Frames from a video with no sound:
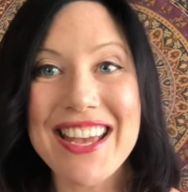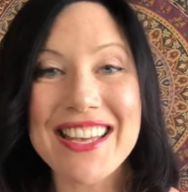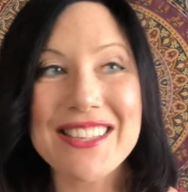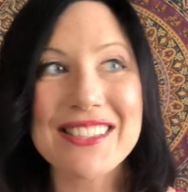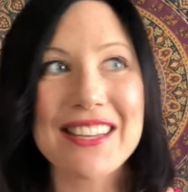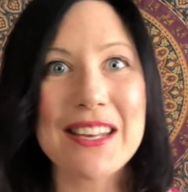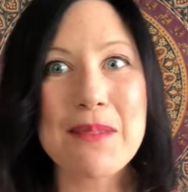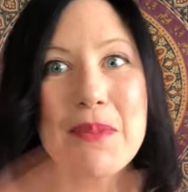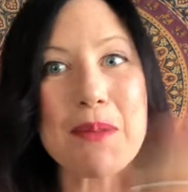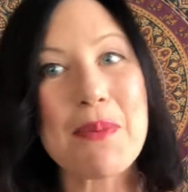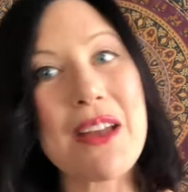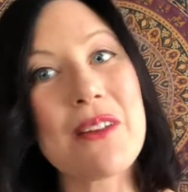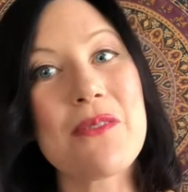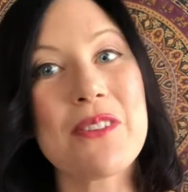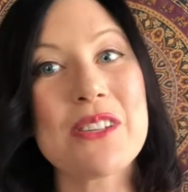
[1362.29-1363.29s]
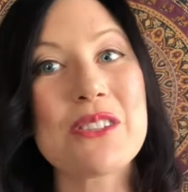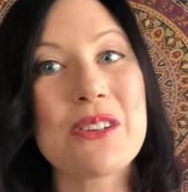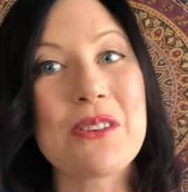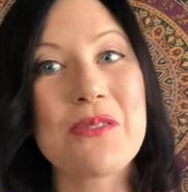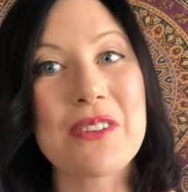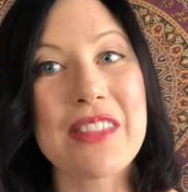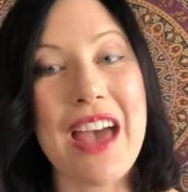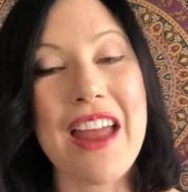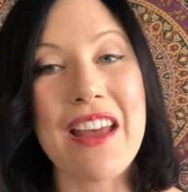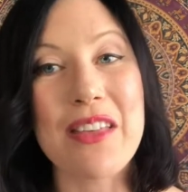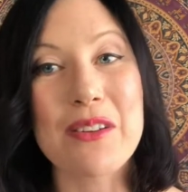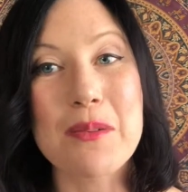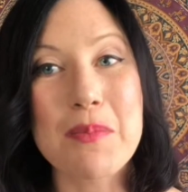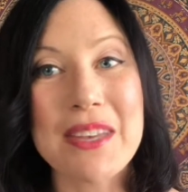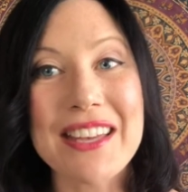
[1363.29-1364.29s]
is going to be beneficial for that
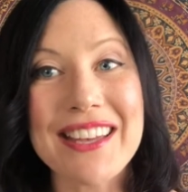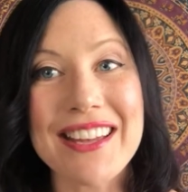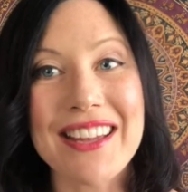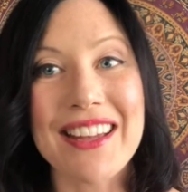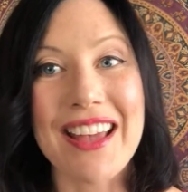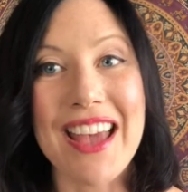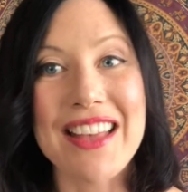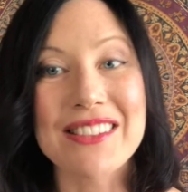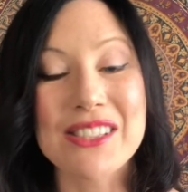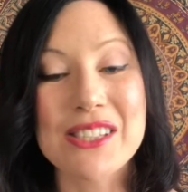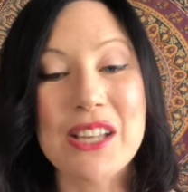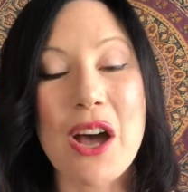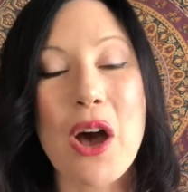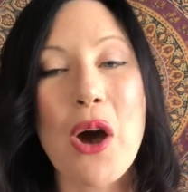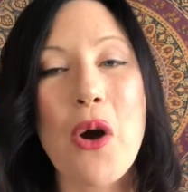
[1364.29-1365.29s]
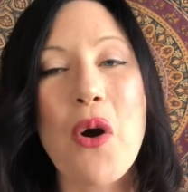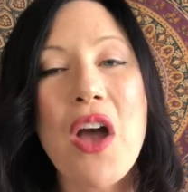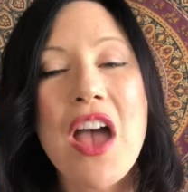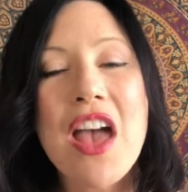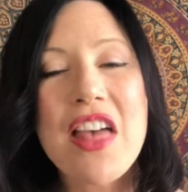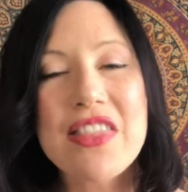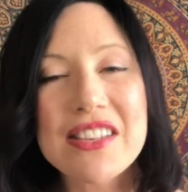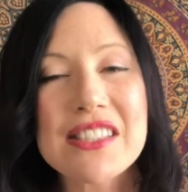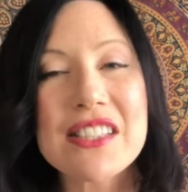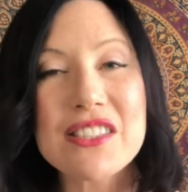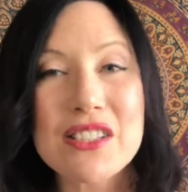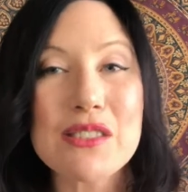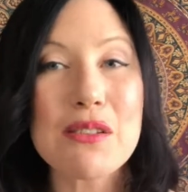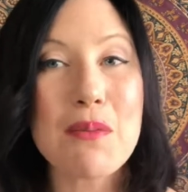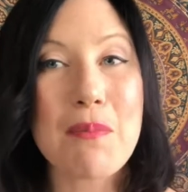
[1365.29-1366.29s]
other being. And so this is
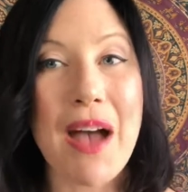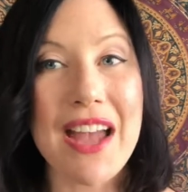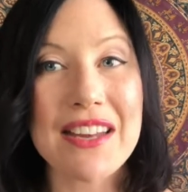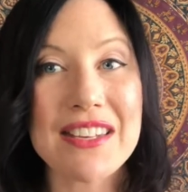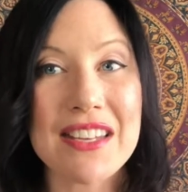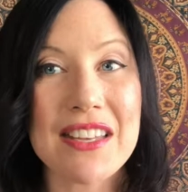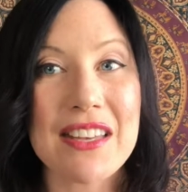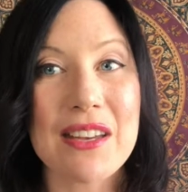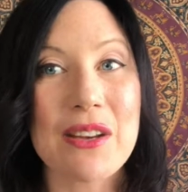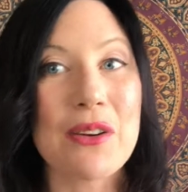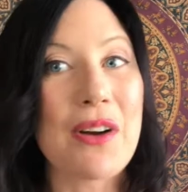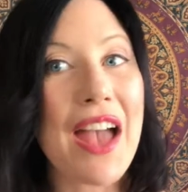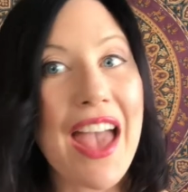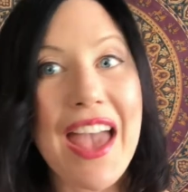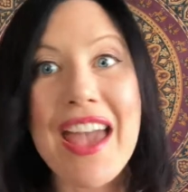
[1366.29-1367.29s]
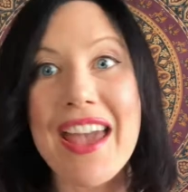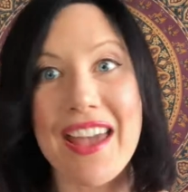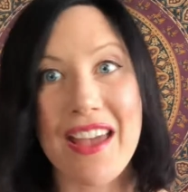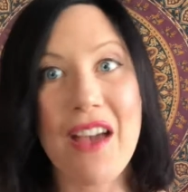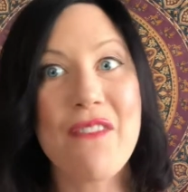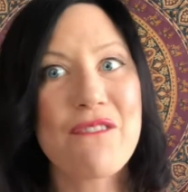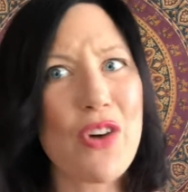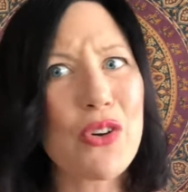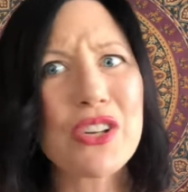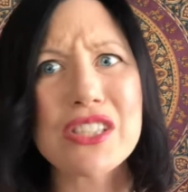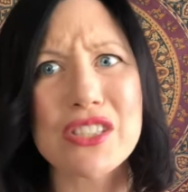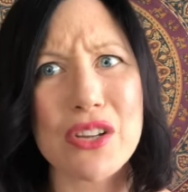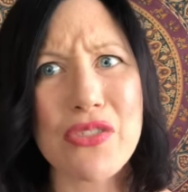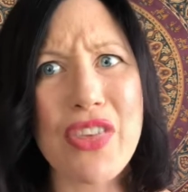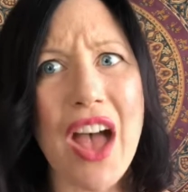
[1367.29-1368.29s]
just reminding you, hey,
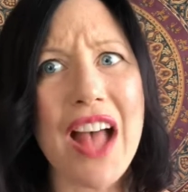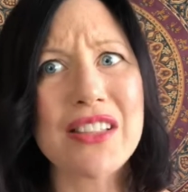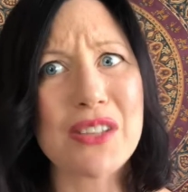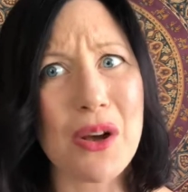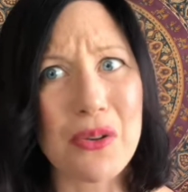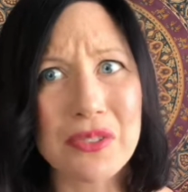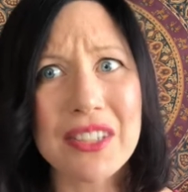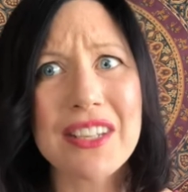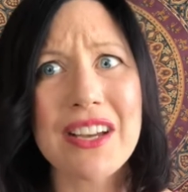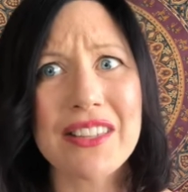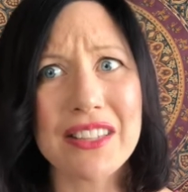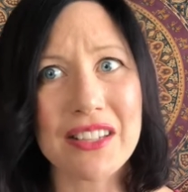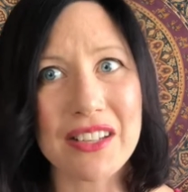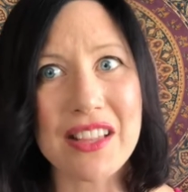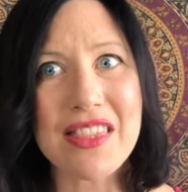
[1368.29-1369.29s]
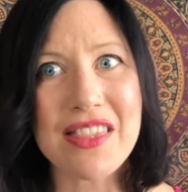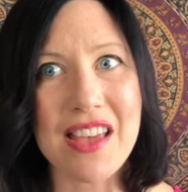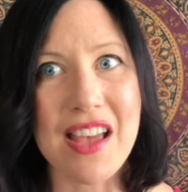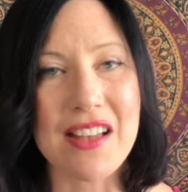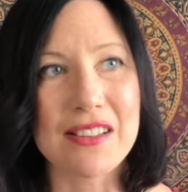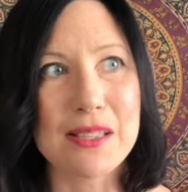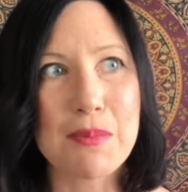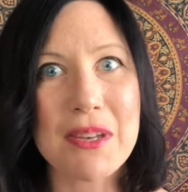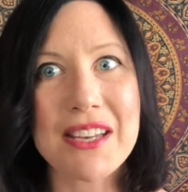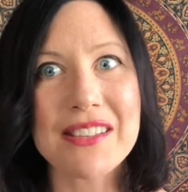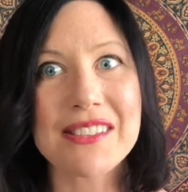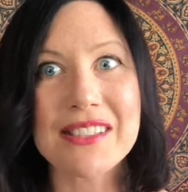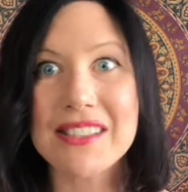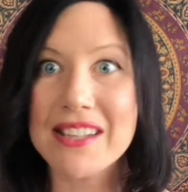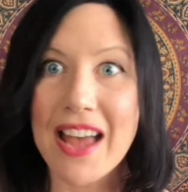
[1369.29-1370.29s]
focus your thoughts only on the good things,
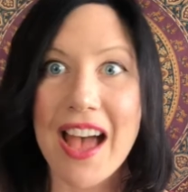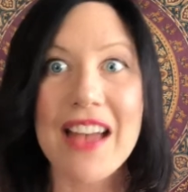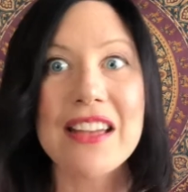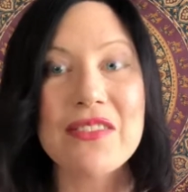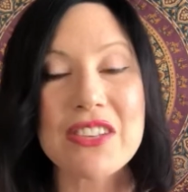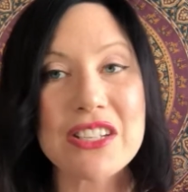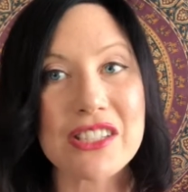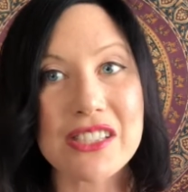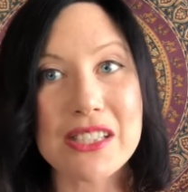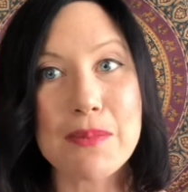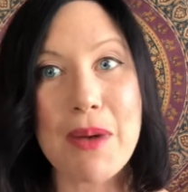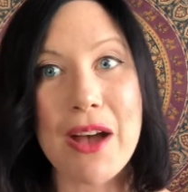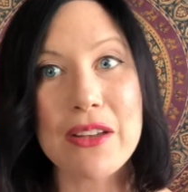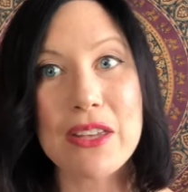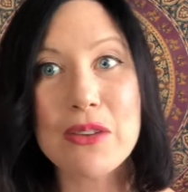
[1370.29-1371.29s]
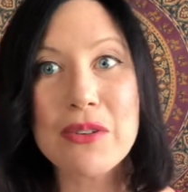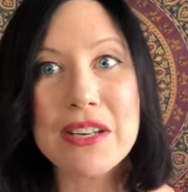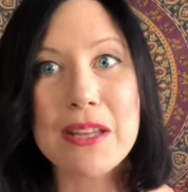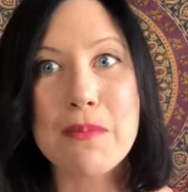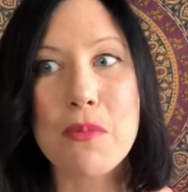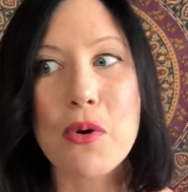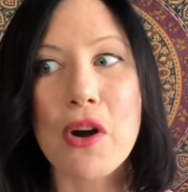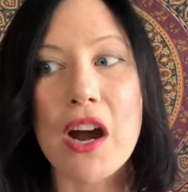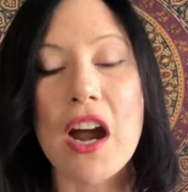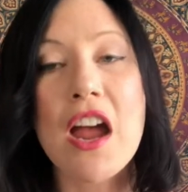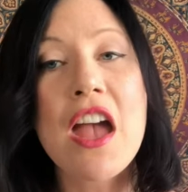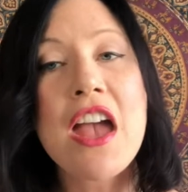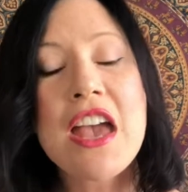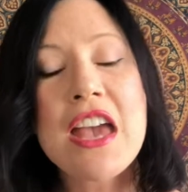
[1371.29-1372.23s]
because it's not even just about you anymore.